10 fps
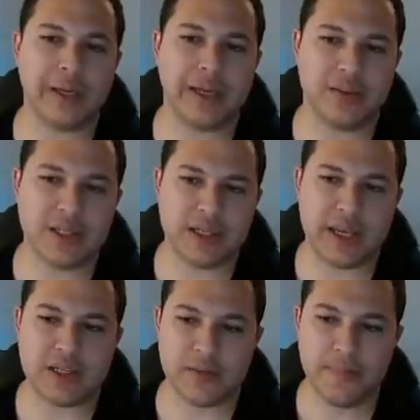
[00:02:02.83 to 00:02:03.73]
in this
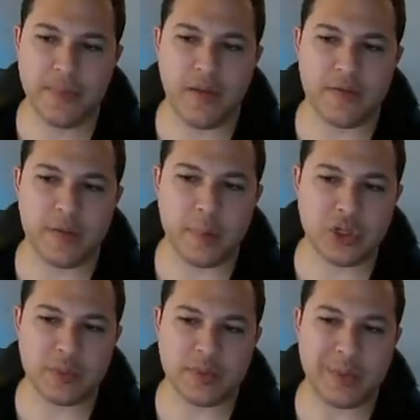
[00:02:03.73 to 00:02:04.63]
case, the
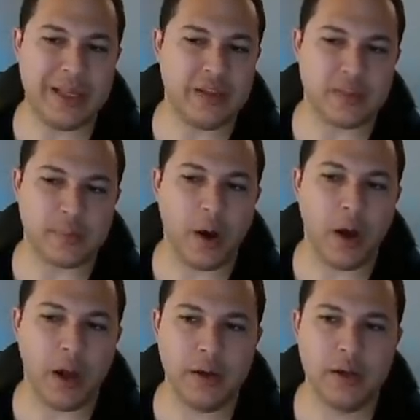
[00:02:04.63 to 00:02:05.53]
bishop's pinning this
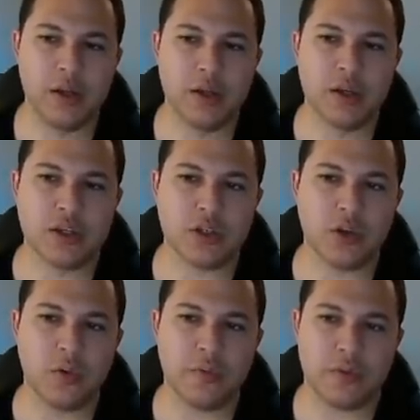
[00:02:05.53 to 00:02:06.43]
pawn,
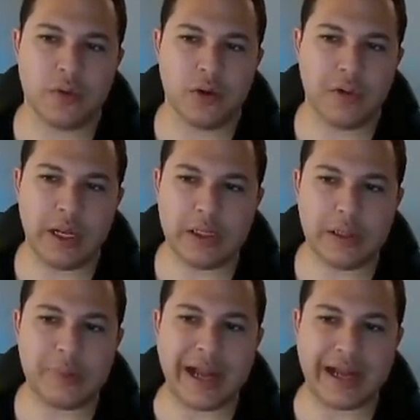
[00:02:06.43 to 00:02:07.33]
so theoretically
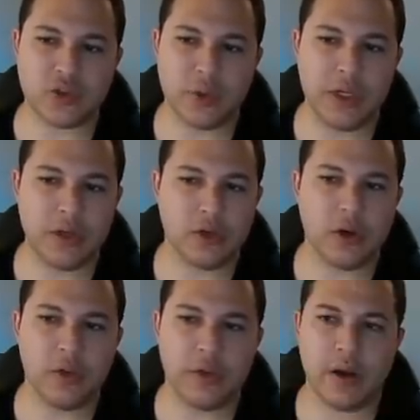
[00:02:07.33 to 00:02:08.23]
black's queen could
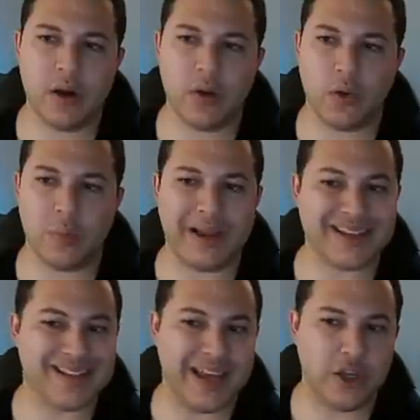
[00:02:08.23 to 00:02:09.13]
go there or
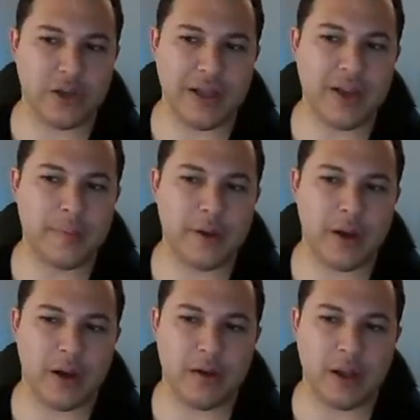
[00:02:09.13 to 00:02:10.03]
black's knight could end up
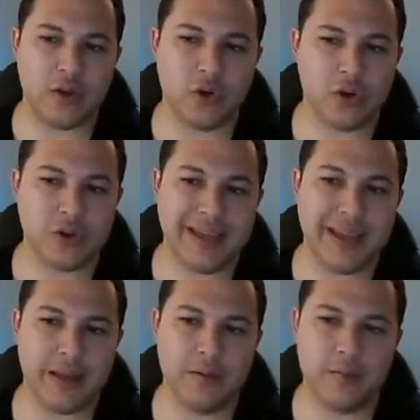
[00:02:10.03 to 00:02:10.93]
there and, and you couldn't
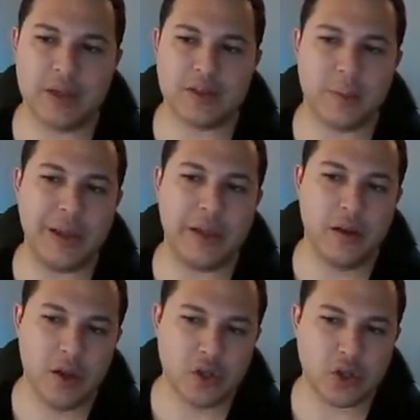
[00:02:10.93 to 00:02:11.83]
take it because of the pin.
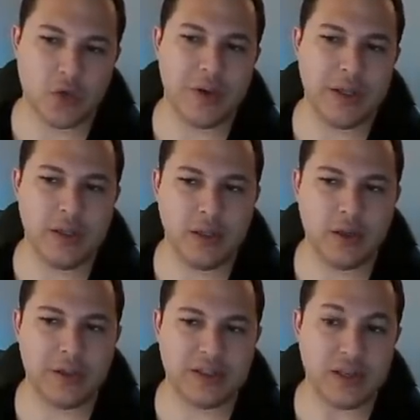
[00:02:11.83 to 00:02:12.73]
So, you
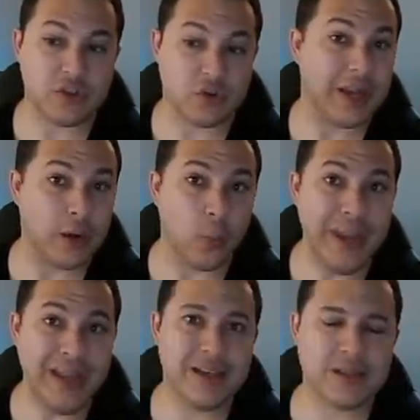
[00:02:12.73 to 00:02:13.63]
know, it does create a
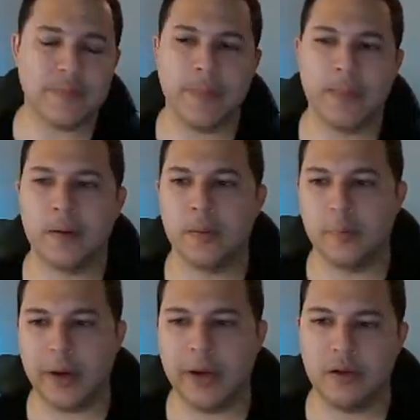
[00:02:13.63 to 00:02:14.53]
weakness,
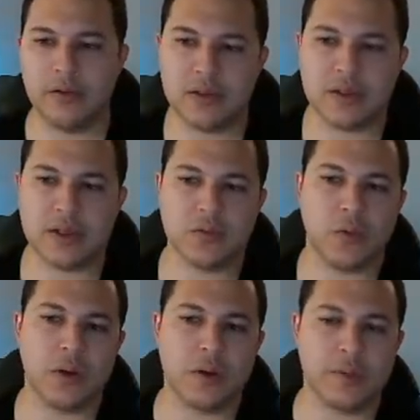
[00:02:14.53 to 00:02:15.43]
but this is
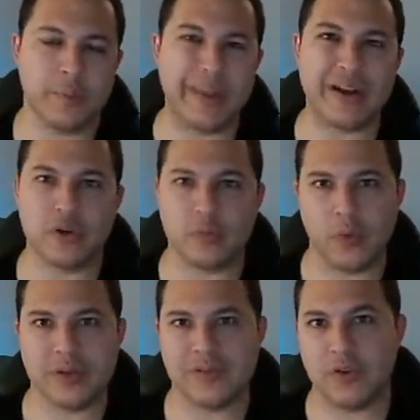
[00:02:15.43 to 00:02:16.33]
one of the better
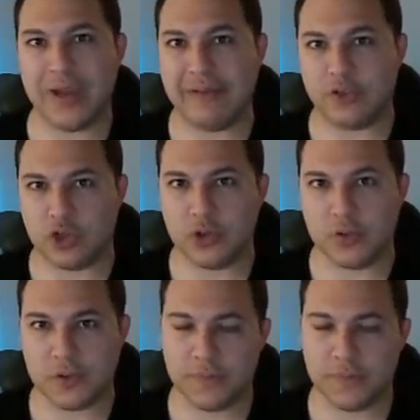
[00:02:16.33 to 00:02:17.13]
ones if you have to choose.